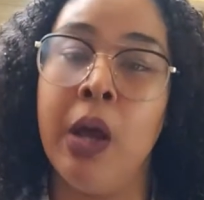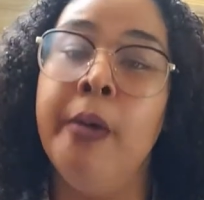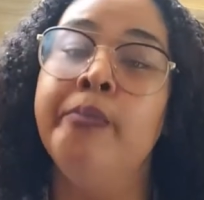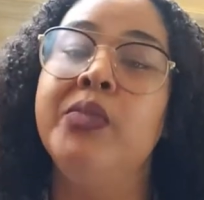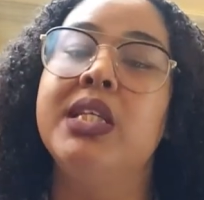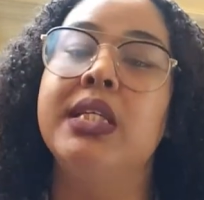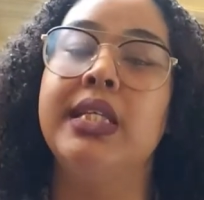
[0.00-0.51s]

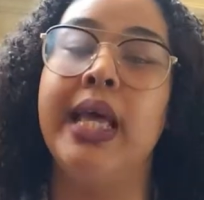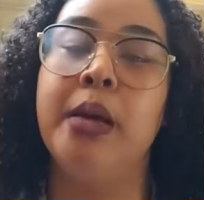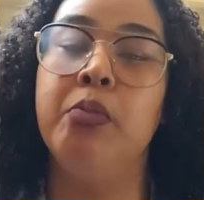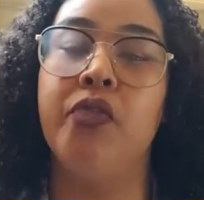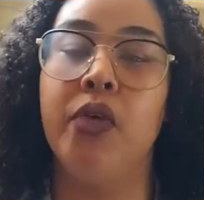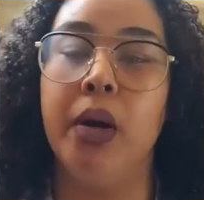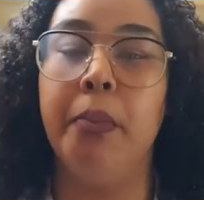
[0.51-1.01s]
stem
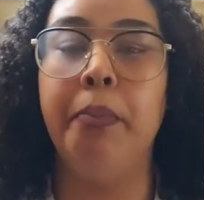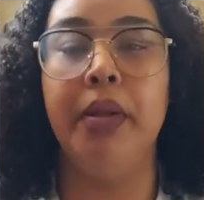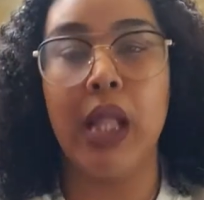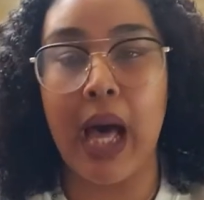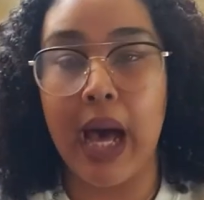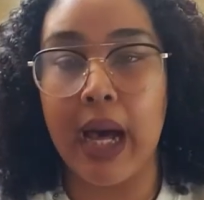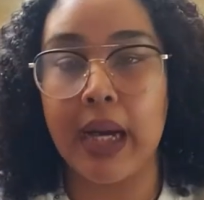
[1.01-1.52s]
from
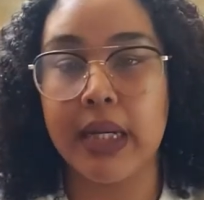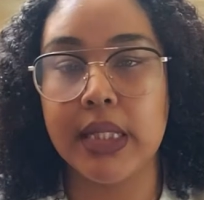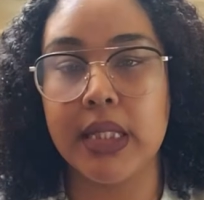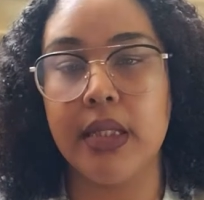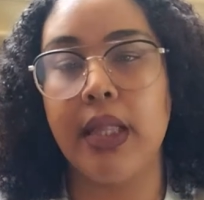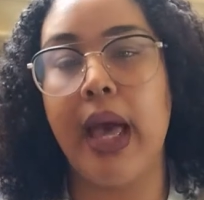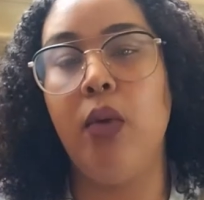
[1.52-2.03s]
blocks
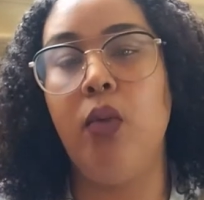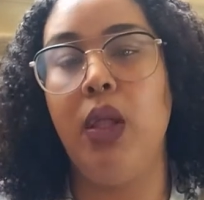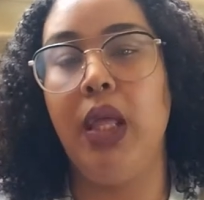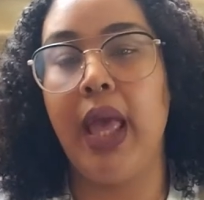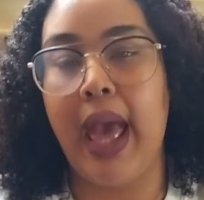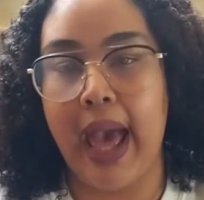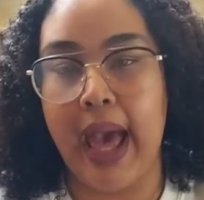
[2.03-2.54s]
that we
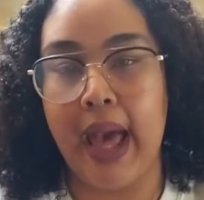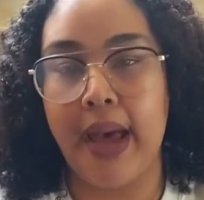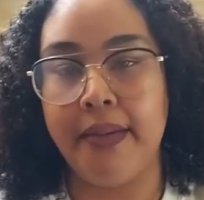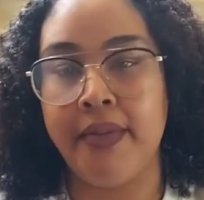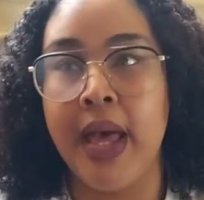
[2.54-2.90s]
have